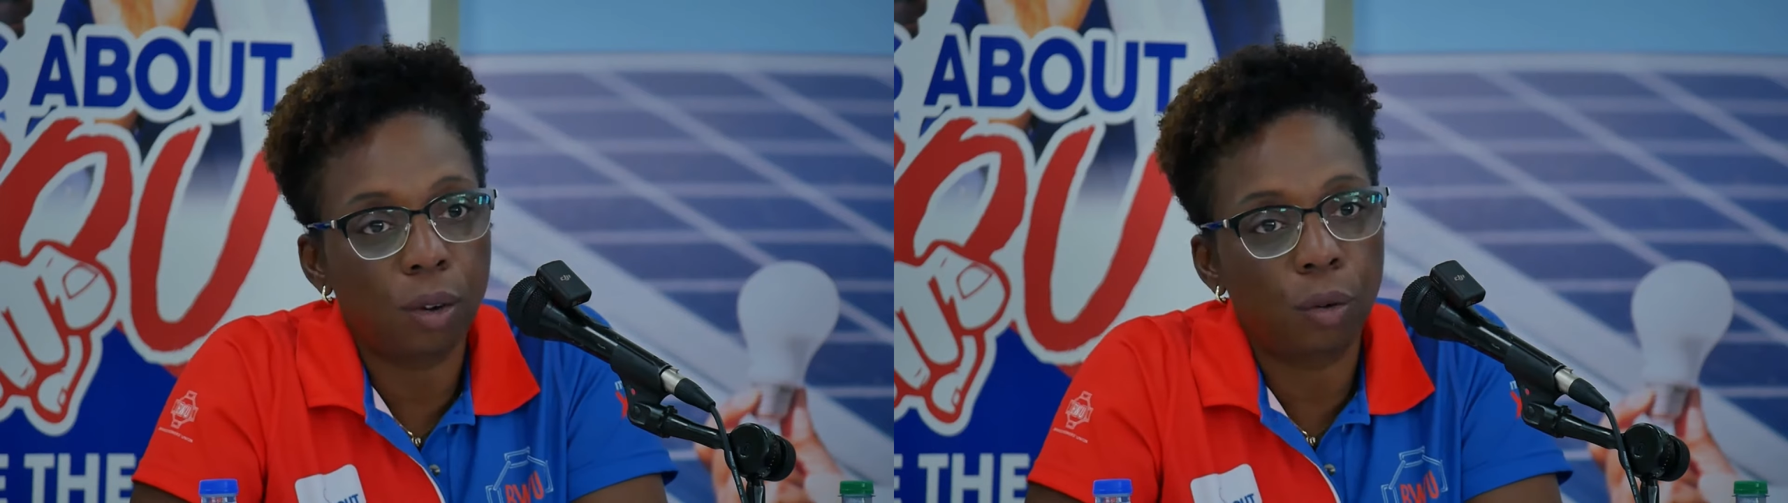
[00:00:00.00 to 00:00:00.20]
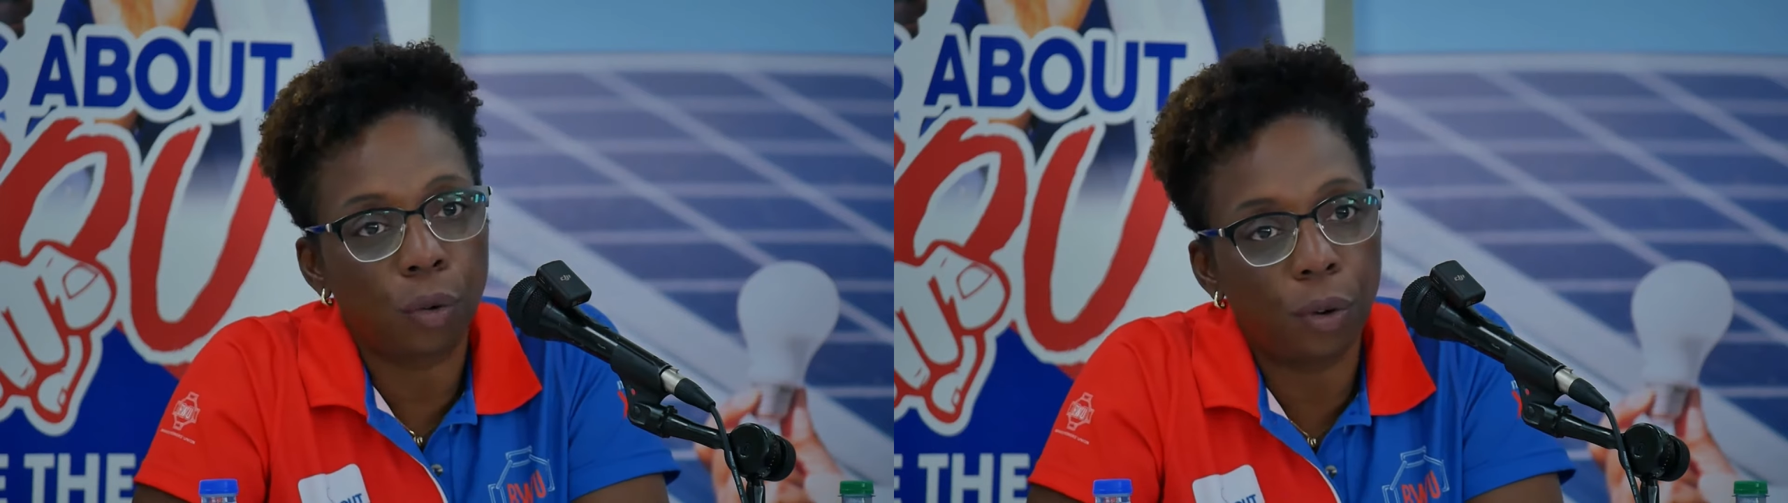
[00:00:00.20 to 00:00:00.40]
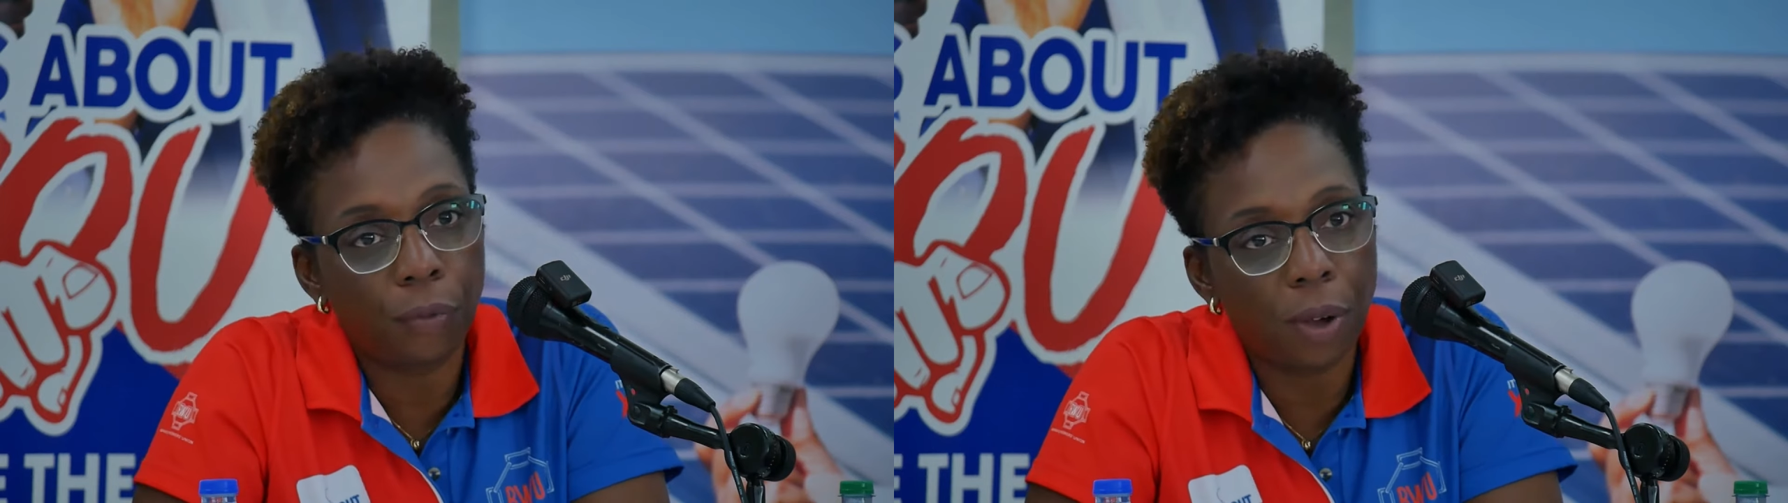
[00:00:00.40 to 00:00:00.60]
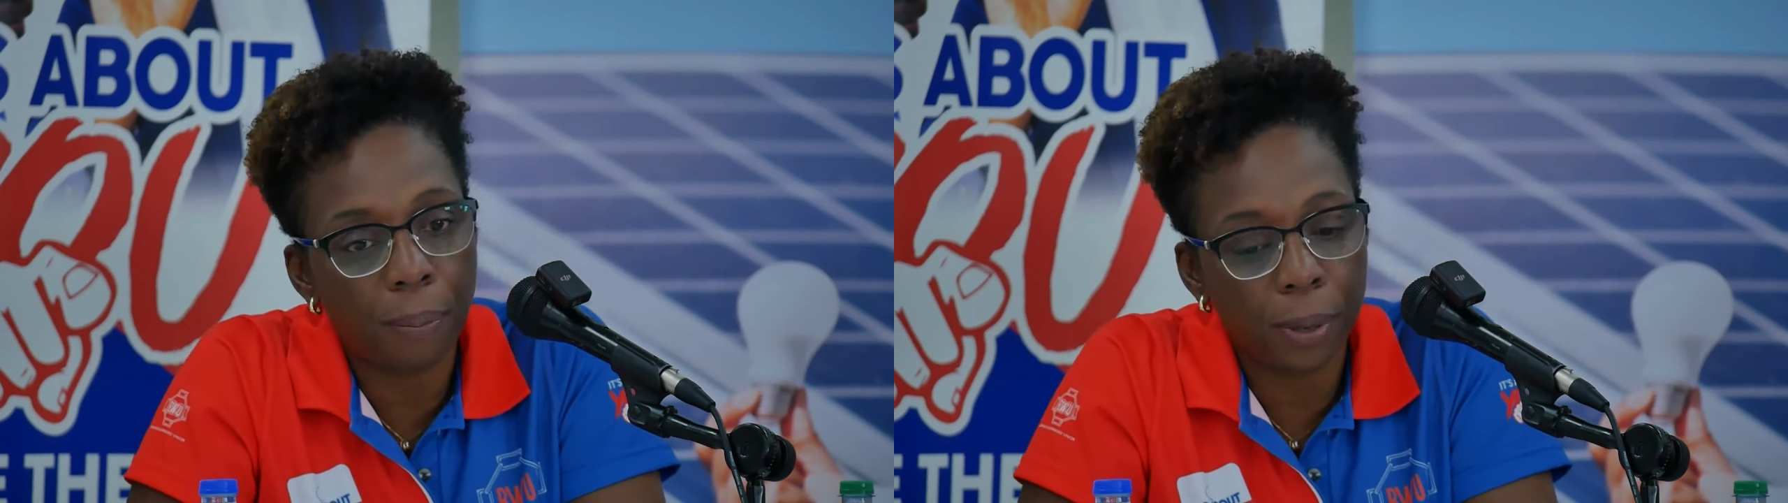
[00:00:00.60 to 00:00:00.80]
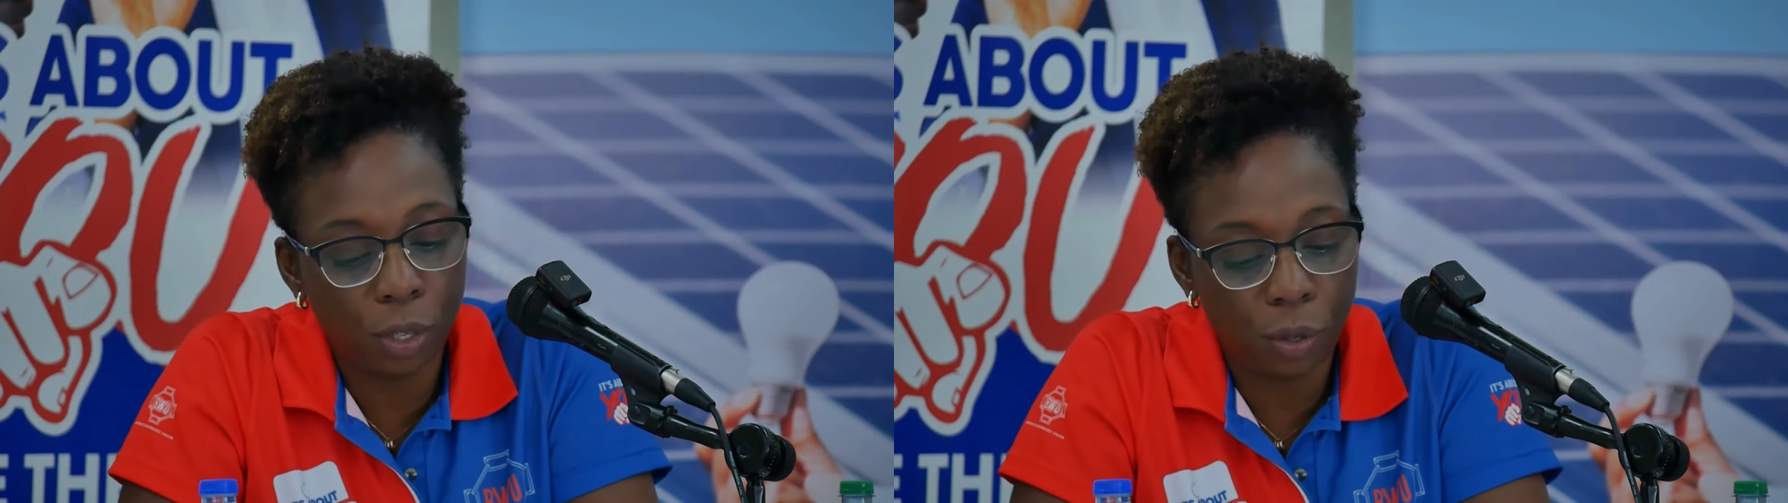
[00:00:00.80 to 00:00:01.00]
growth
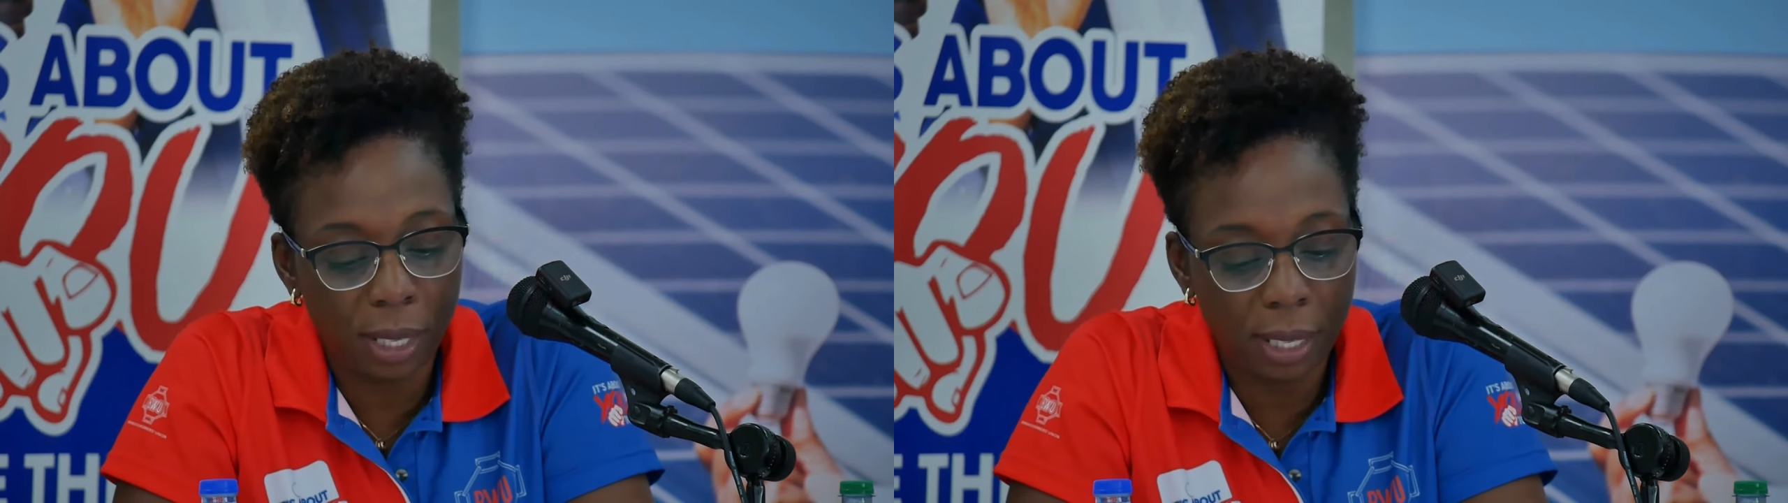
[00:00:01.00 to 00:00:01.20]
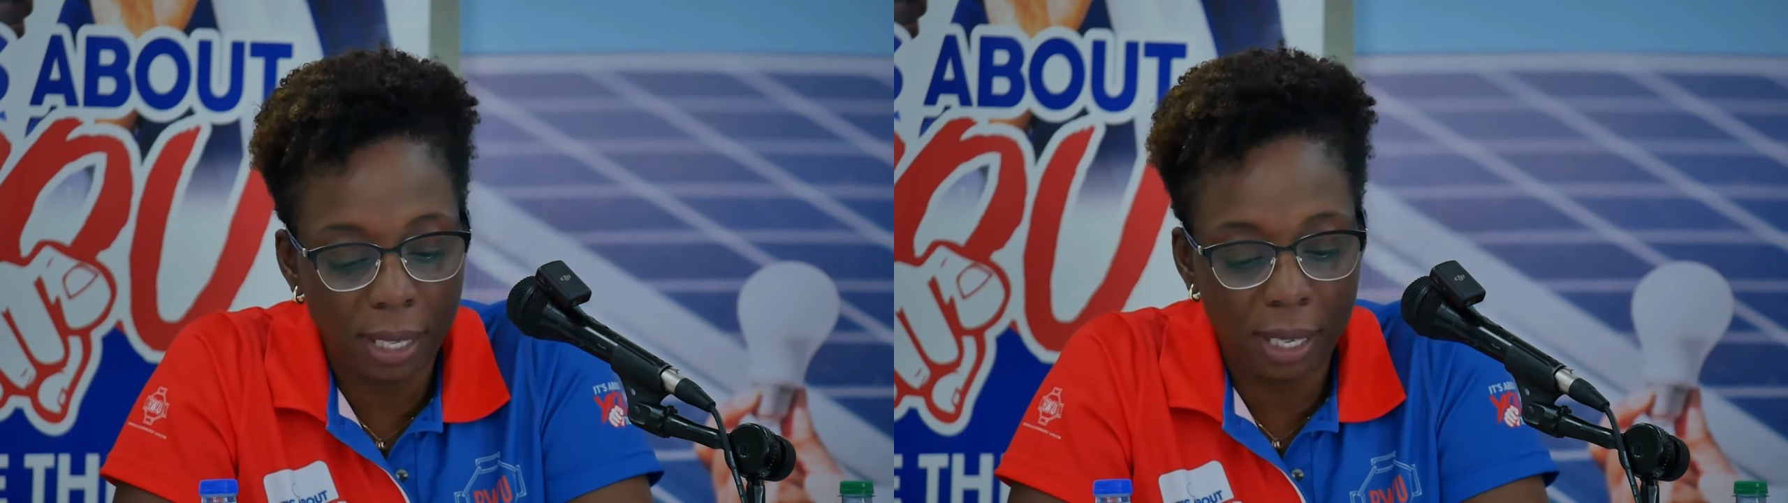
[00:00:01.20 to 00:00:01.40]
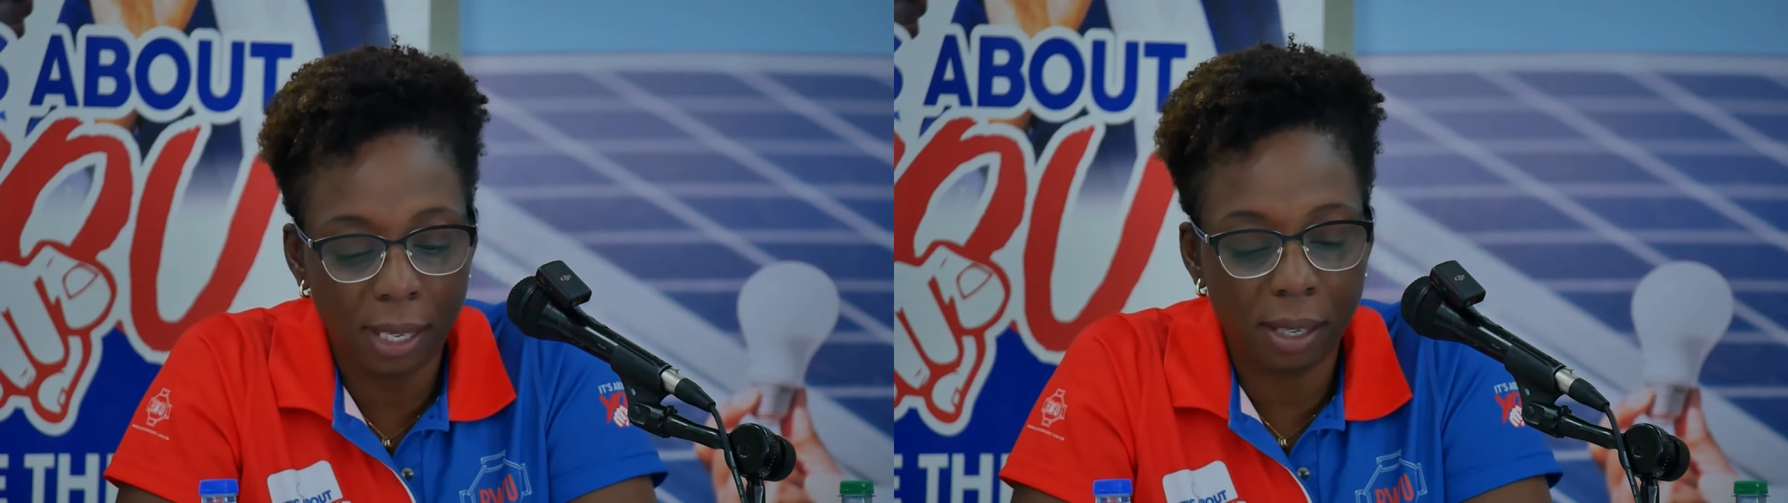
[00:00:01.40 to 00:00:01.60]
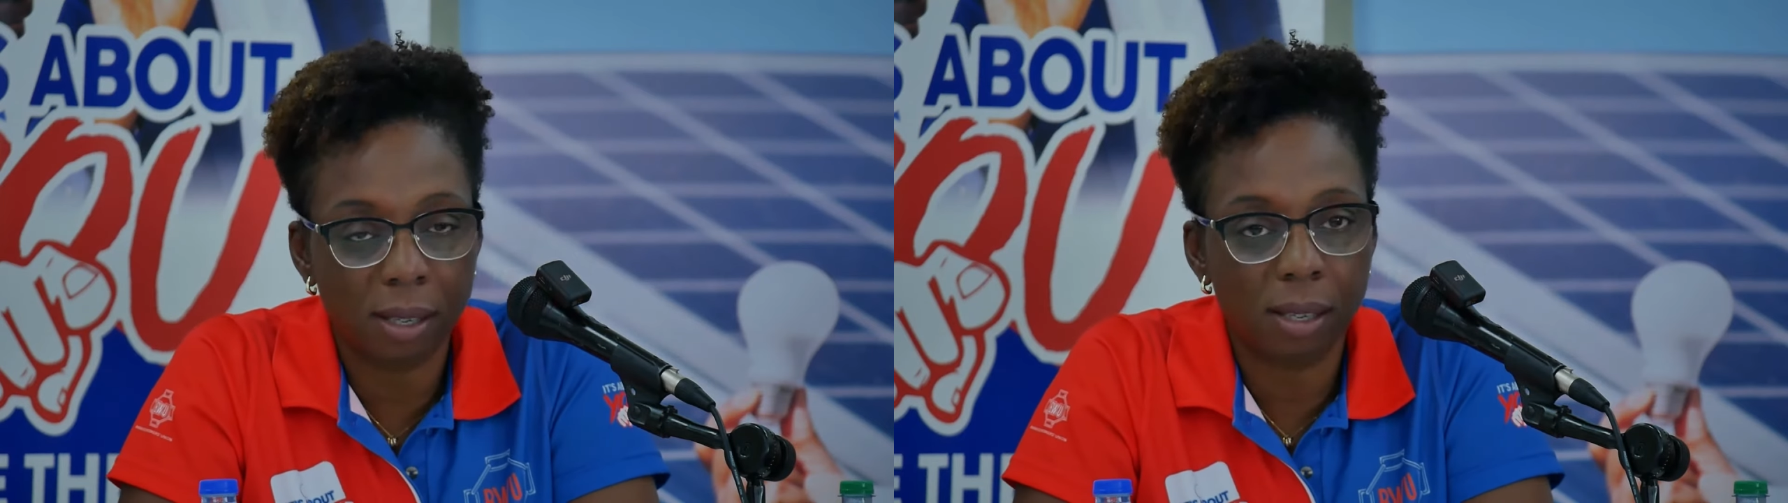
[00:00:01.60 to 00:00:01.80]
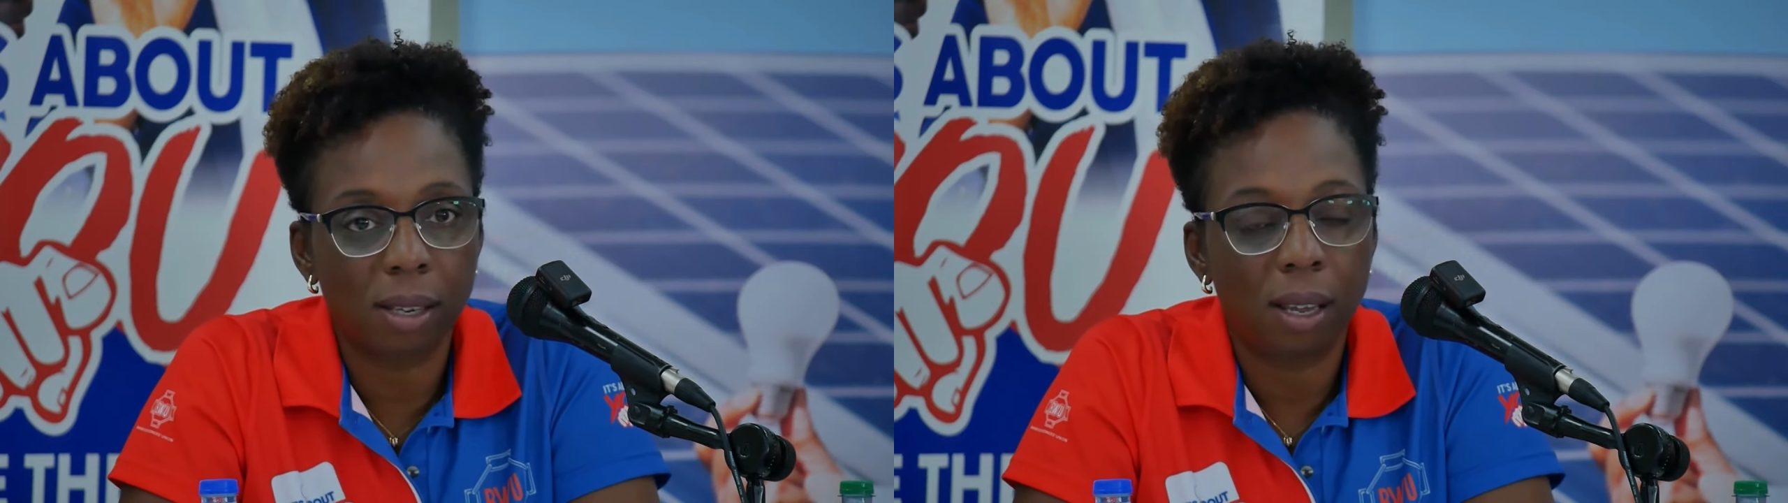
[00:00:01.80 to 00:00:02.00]

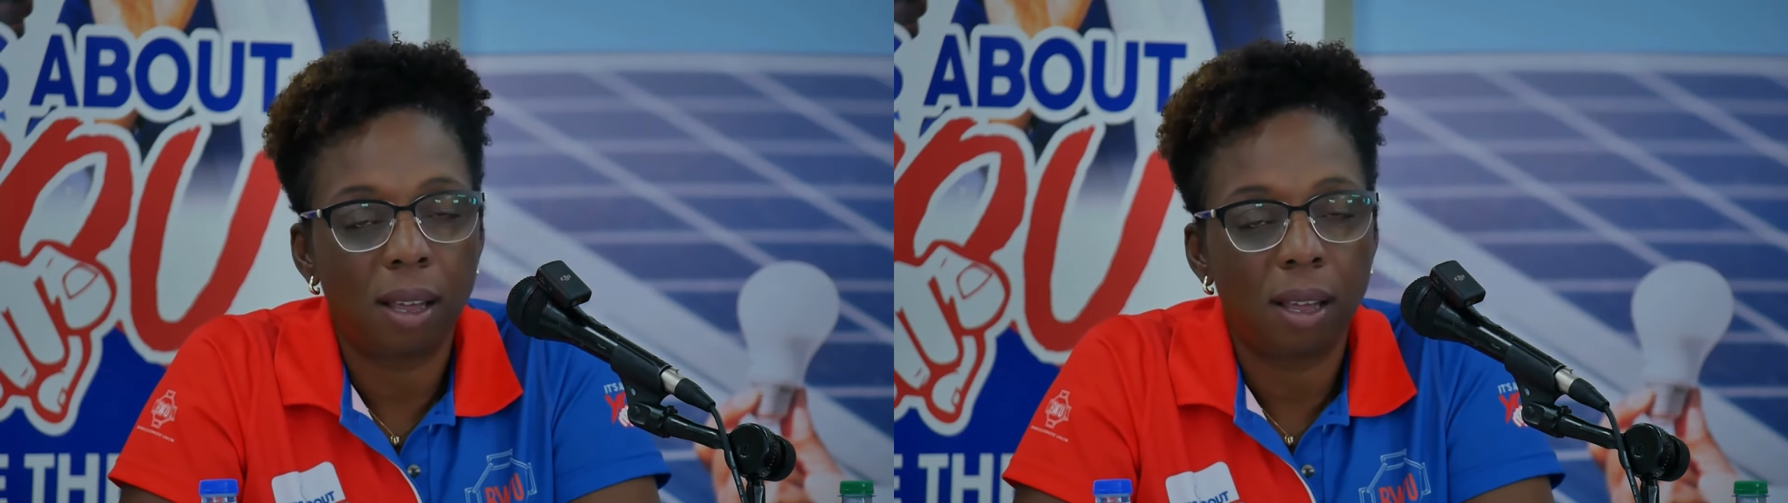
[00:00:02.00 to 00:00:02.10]
opportunities,